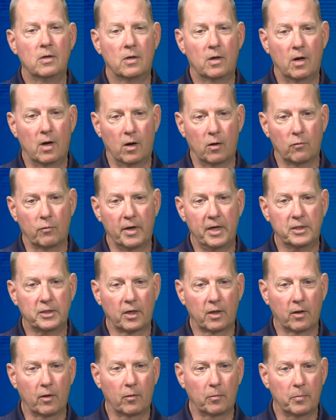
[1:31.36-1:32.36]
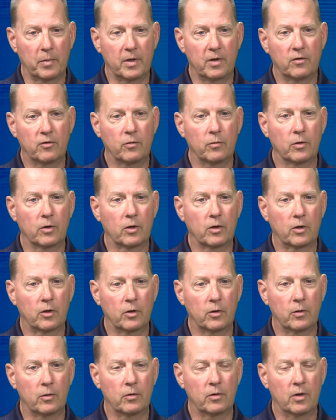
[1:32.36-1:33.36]
reach a little bit to
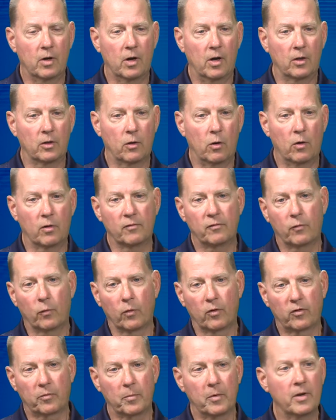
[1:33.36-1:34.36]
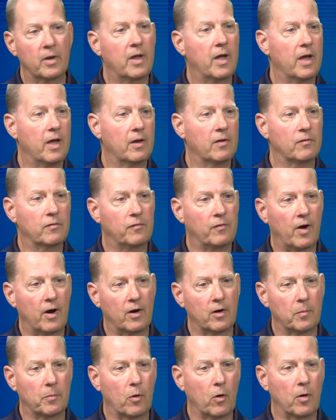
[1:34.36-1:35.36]
include law enforcement and
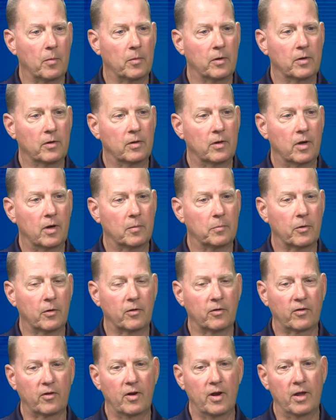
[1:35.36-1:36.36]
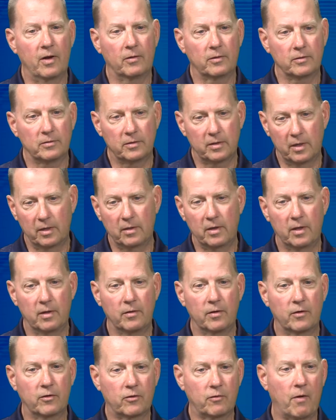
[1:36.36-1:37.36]
fire department personnel
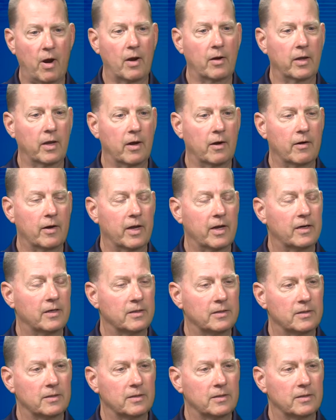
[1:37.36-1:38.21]
in the surrounding area.